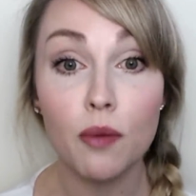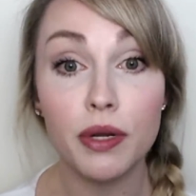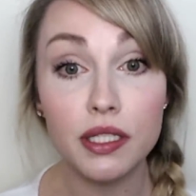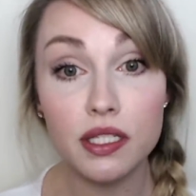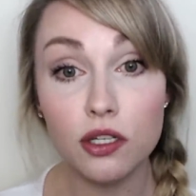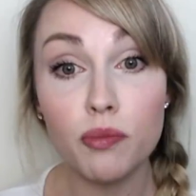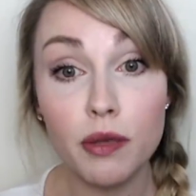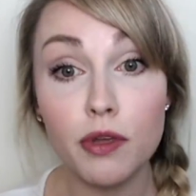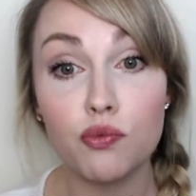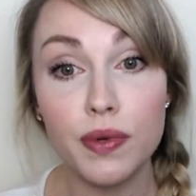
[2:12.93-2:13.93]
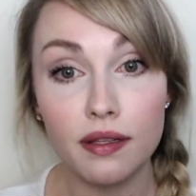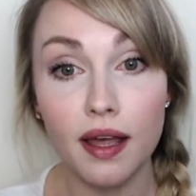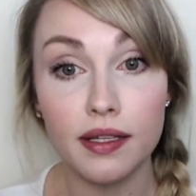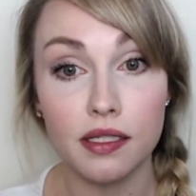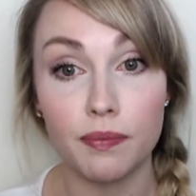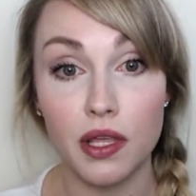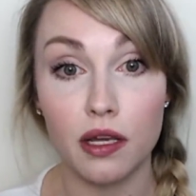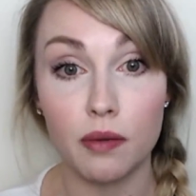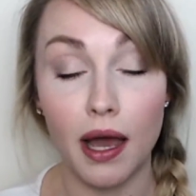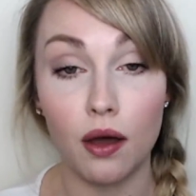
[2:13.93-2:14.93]
But it still made me realize something
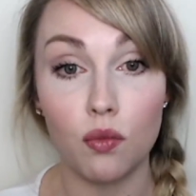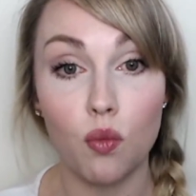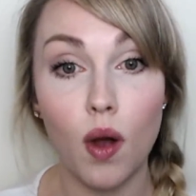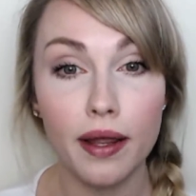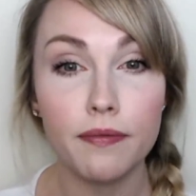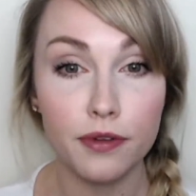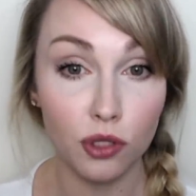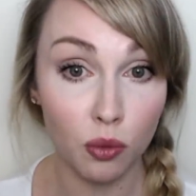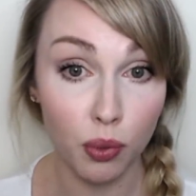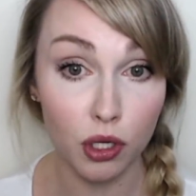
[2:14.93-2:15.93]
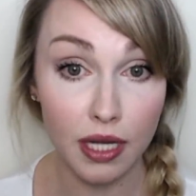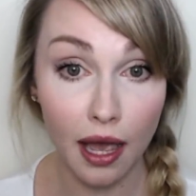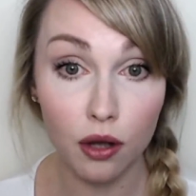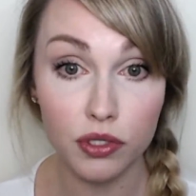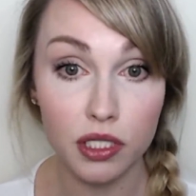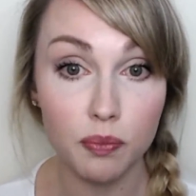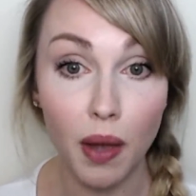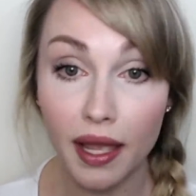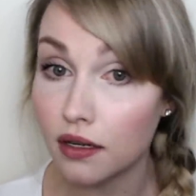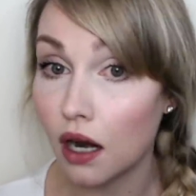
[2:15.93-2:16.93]
about why I'm feeling burned out
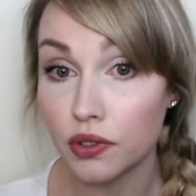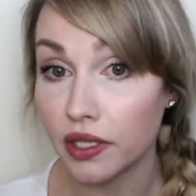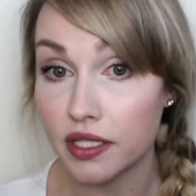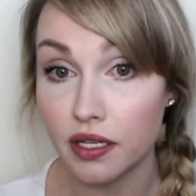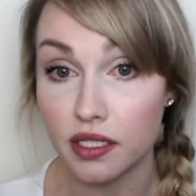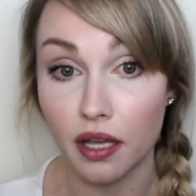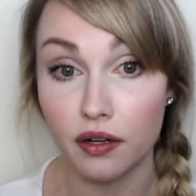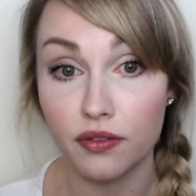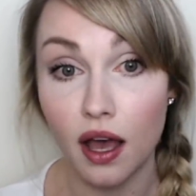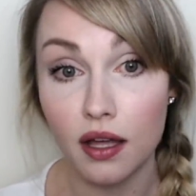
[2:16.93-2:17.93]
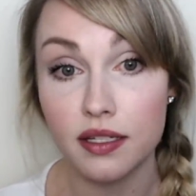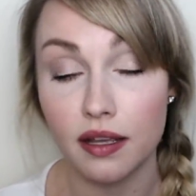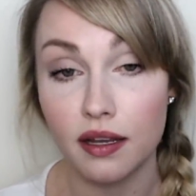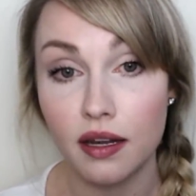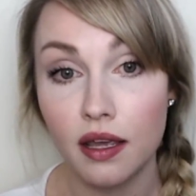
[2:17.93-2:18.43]
despite not releasing a ton of content.